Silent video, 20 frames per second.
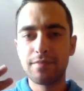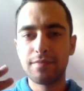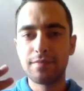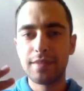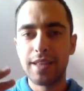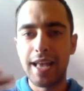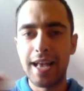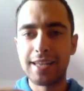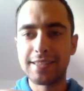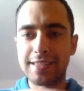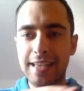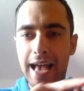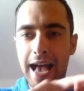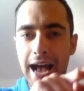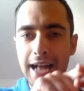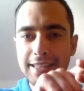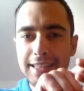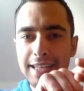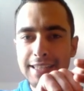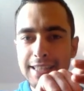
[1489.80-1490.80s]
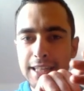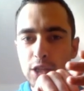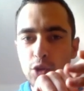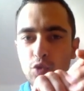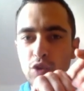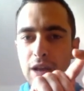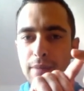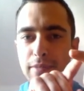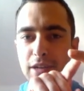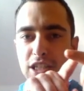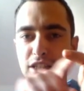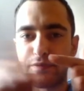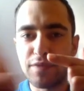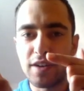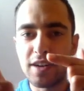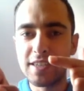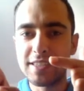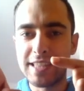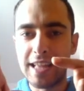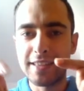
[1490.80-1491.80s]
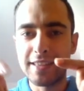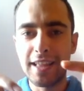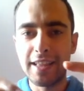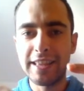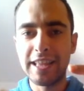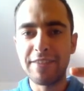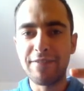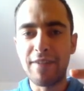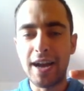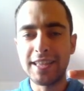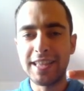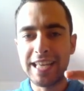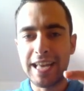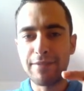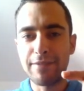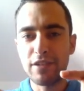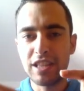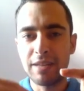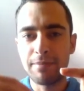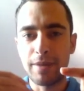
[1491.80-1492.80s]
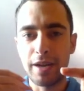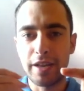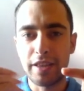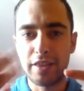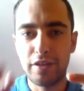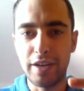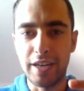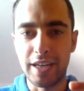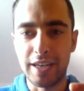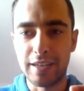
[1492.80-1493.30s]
as adding the two numbers first and then dividing everything by 3.